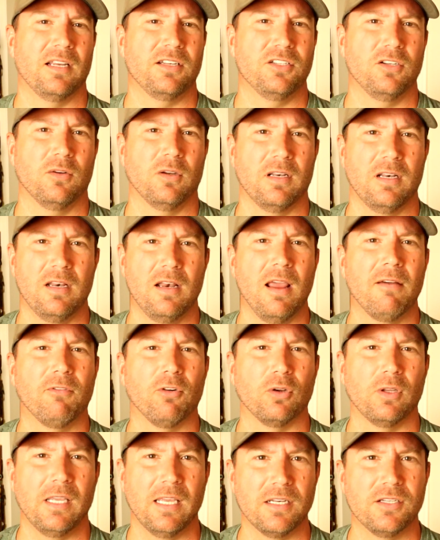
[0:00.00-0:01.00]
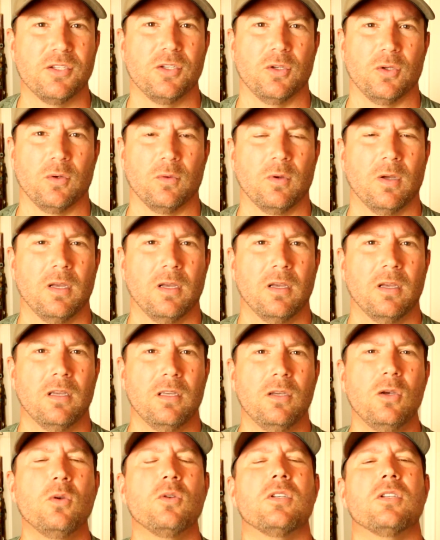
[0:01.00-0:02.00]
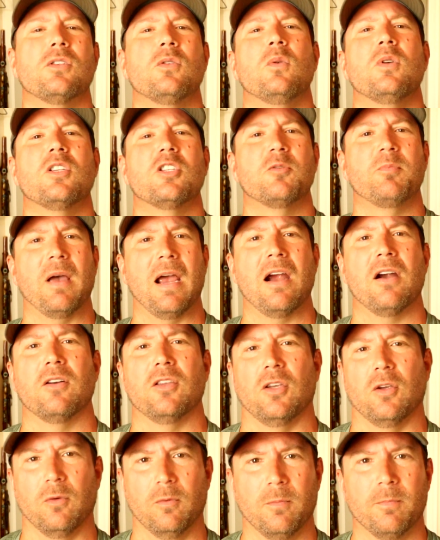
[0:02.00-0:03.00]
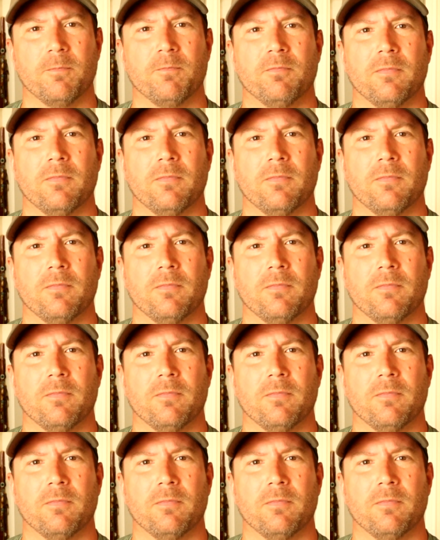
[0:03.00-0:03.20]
that you can never get to. Use it to inspire you